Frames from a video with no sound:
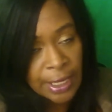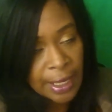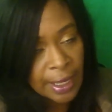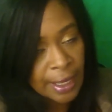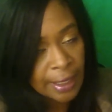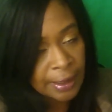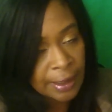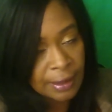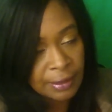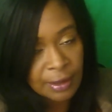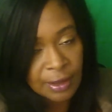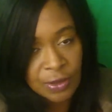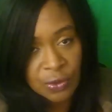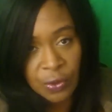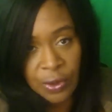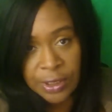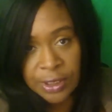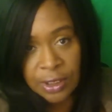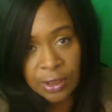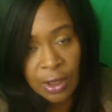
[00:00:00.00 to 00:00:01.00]
I get this
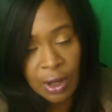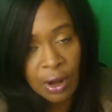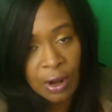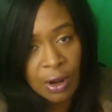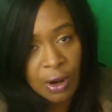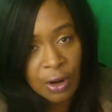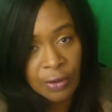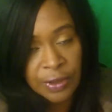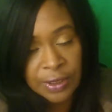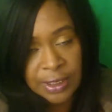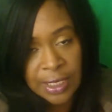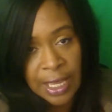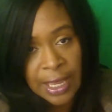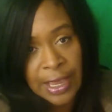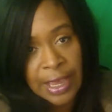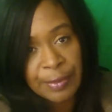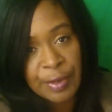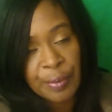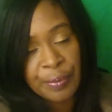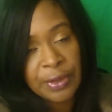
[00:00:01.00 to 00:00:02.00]
question all the
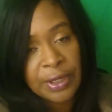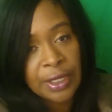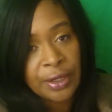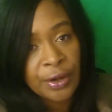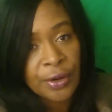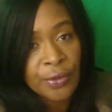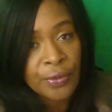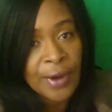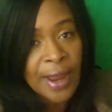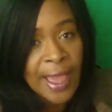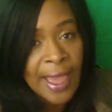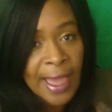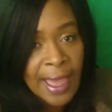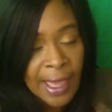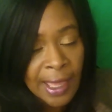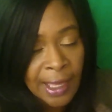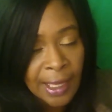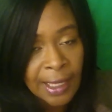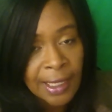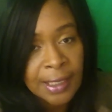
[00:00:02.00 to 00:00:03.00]
time. I'm being
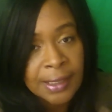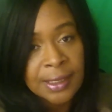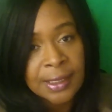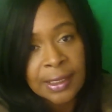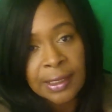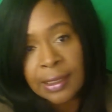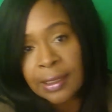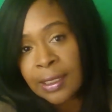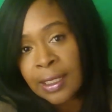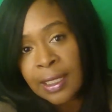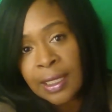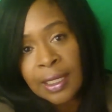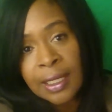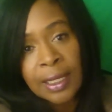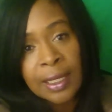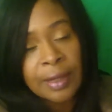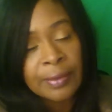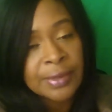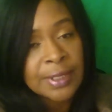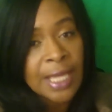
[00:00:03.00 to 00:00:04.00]
harassed and
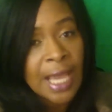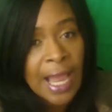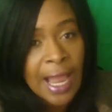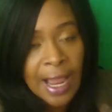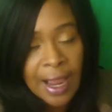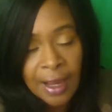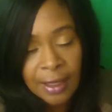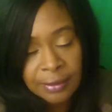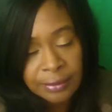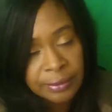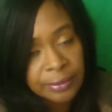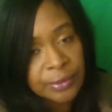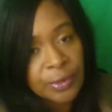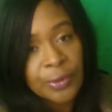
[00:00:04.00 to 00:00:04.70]
I'm tired.